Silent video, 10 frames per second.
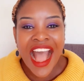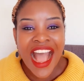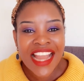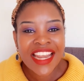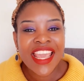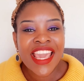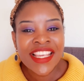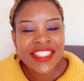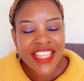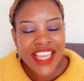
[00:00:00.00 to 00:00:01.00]
and
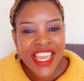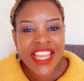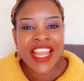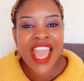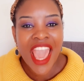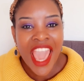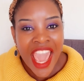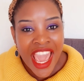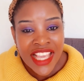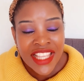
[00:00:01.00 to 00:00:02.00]
it's in
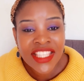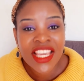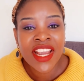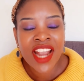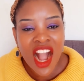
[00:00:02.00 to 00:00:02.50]
eighty